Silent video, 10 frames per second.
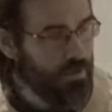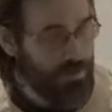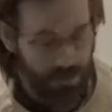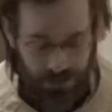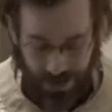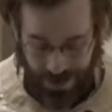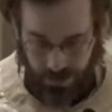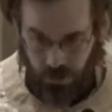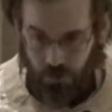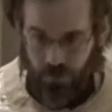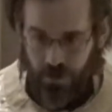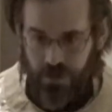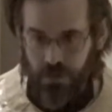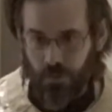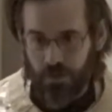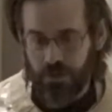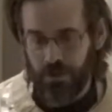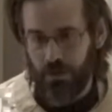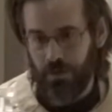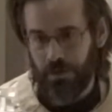She, she had two very small
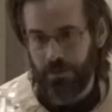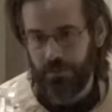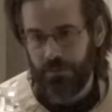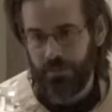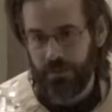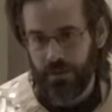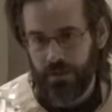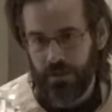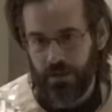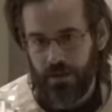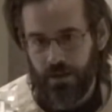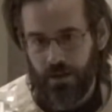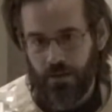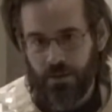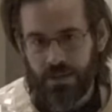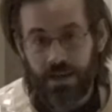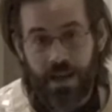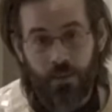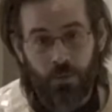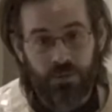children and was
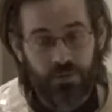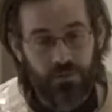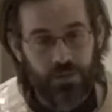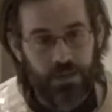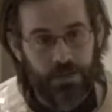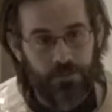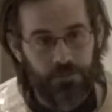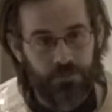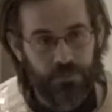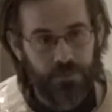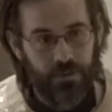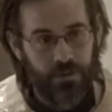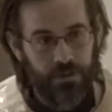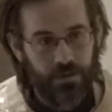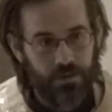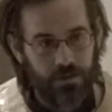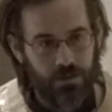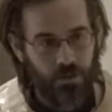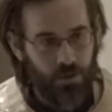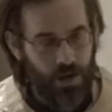unable to flee. So
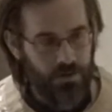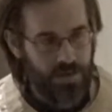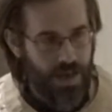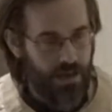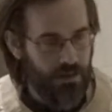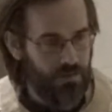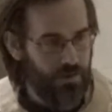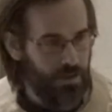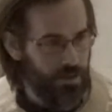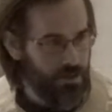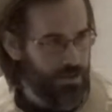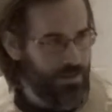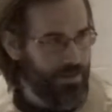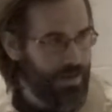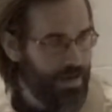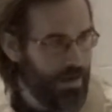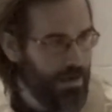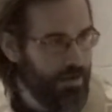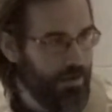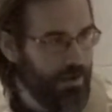she went outside of the village and
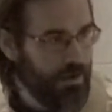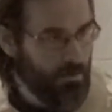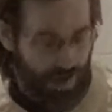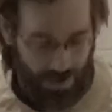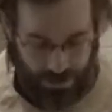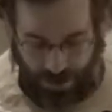hid in an abandoned